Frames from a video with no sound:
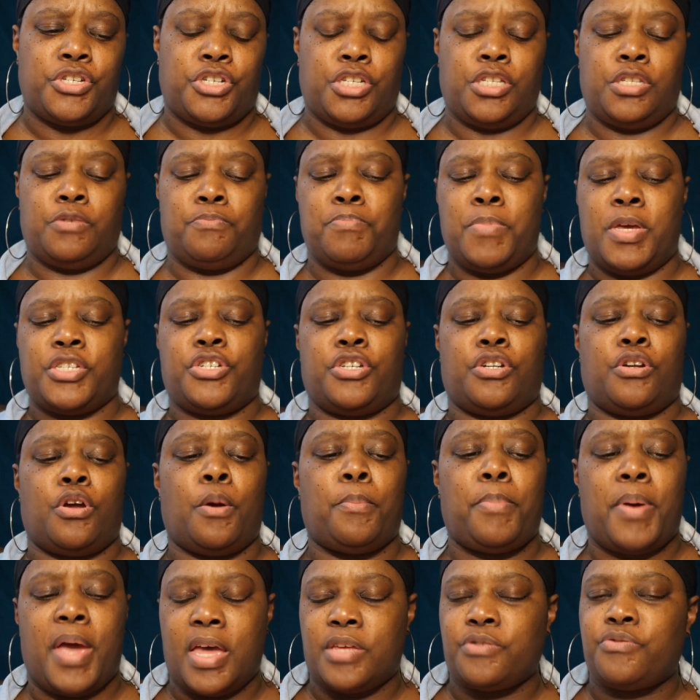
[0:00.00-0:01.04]
she mentioned
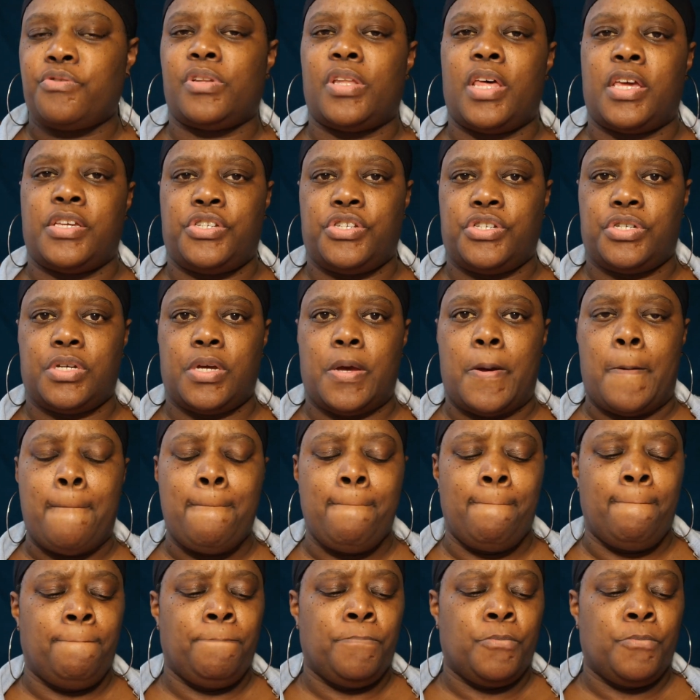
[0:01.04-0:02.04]
her past relationship